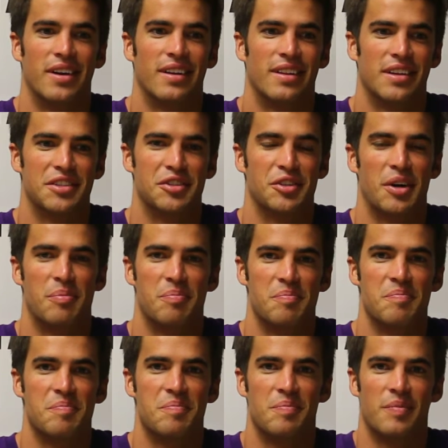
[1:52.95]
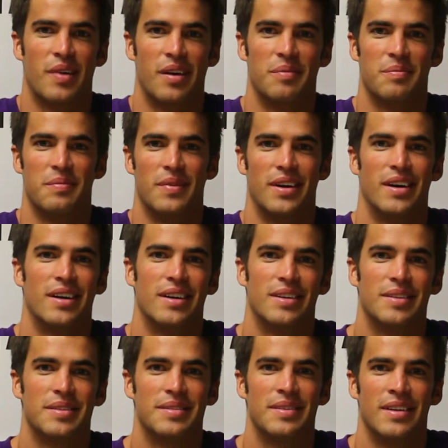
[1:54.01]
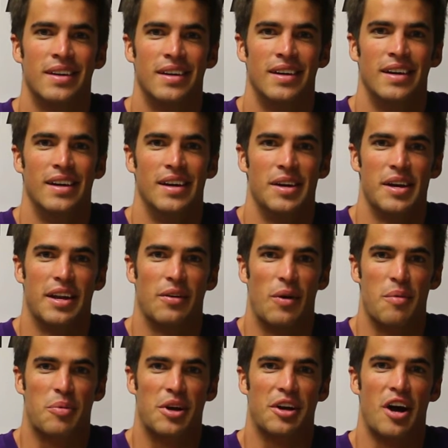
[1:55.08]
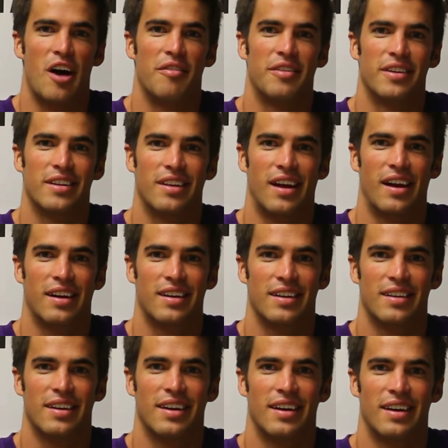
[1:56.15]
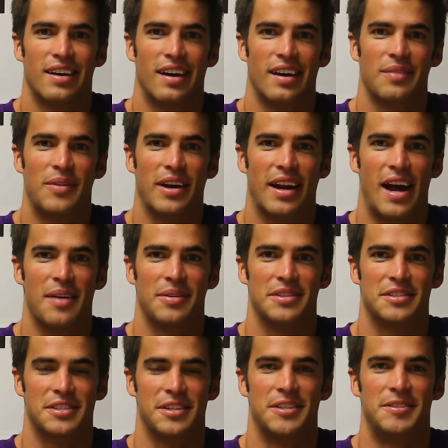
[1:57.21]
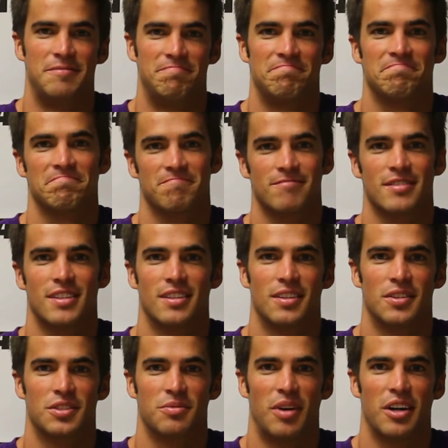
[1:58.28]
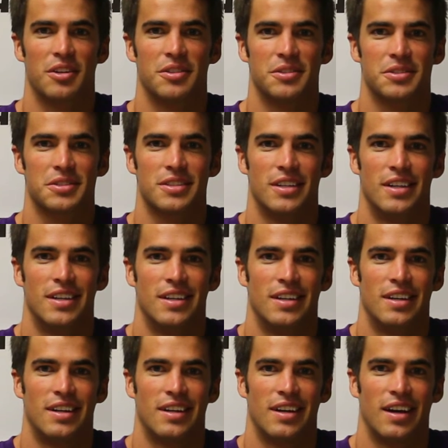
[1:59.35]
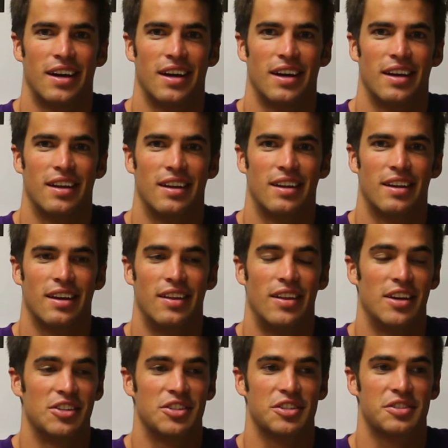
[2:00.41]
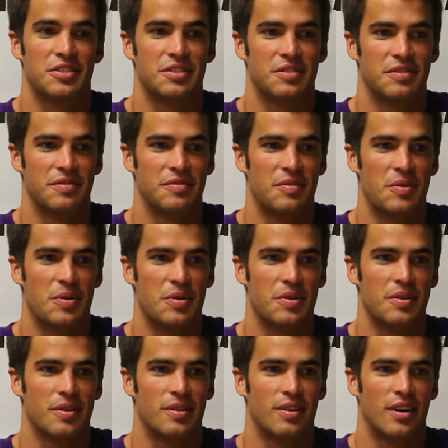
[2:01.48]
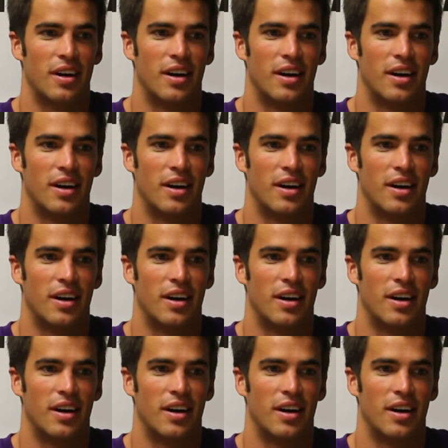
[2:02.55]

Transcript: this year I'm pretty confident that I could make it happen, so those are my goals, and then just for